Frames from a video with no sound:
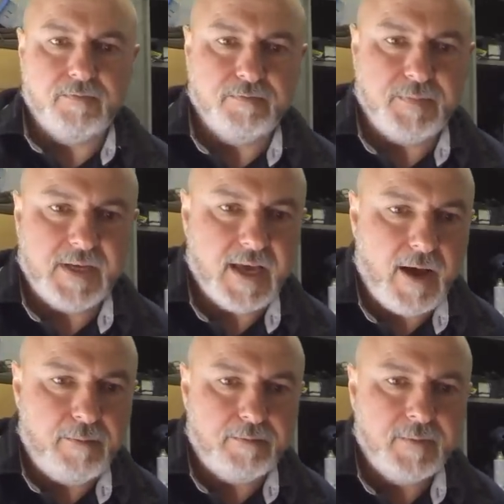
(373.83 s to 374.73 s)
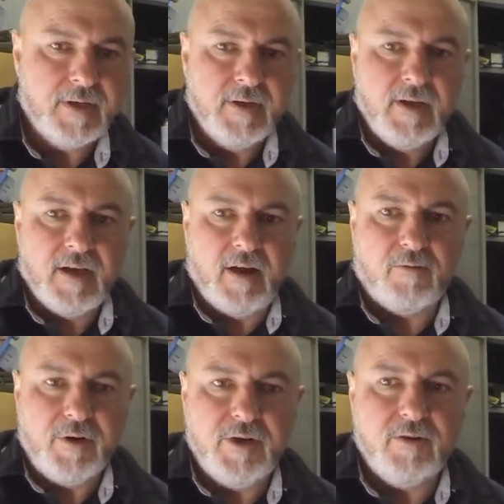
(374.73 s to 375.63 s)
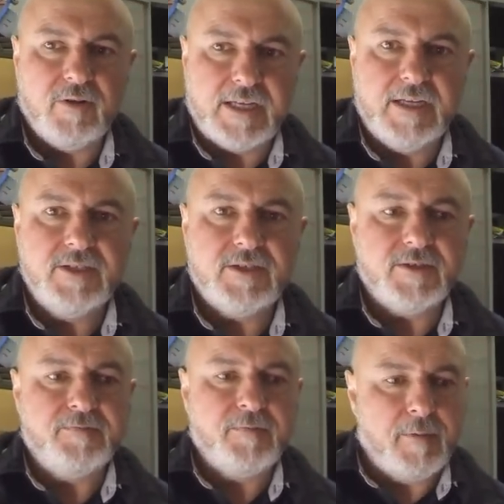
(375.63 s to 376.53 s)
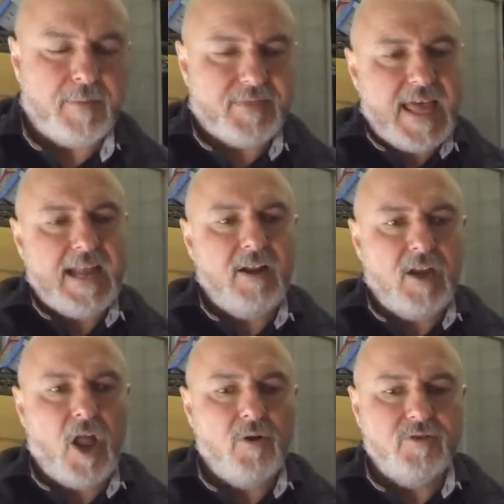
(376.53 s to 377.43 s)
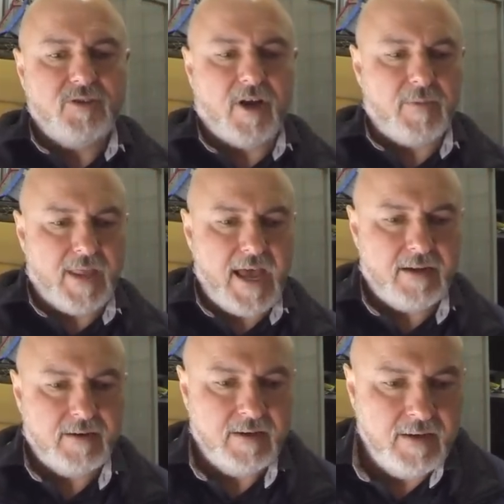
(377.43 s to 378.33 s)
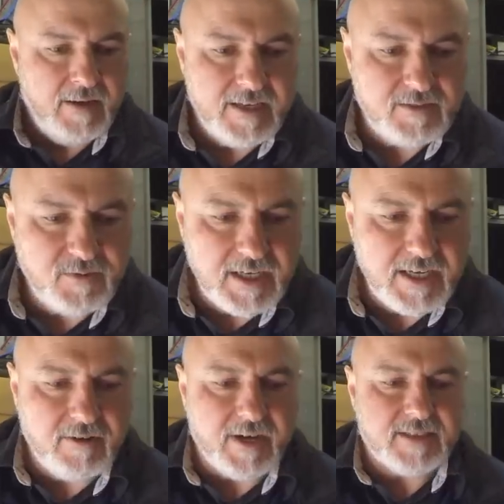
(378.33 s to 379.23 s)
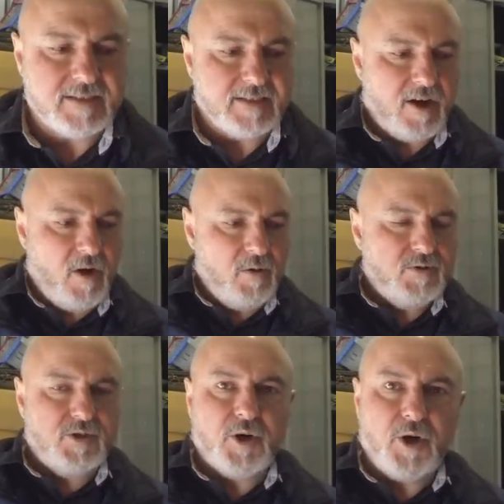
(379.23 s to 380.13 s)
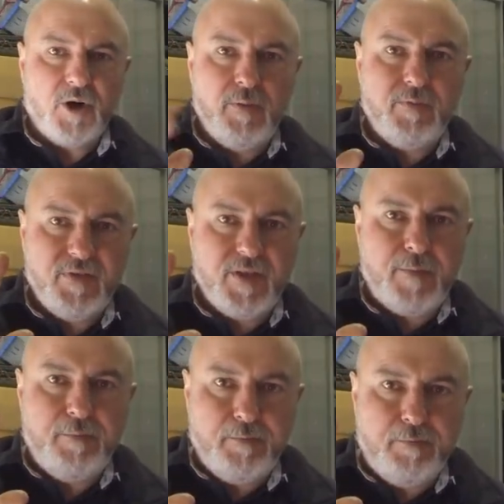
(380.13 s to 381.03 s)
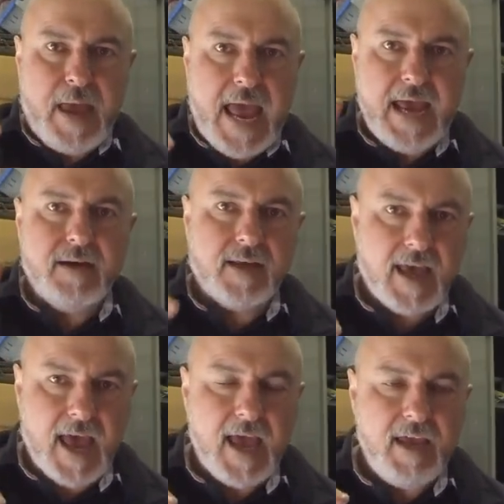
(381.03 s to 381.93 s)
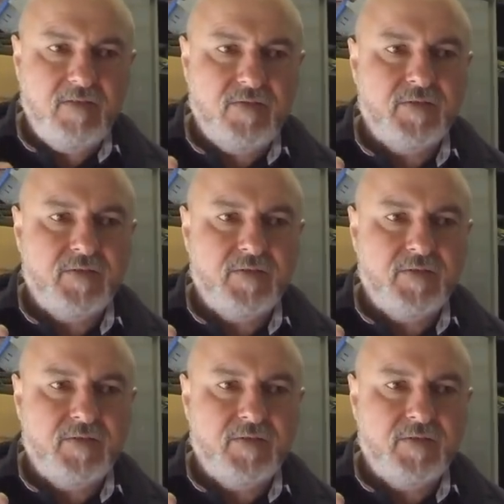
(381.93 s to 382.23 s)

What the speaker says: become a real issue. But that alone time, that is really interesting. The whole term, the man cave,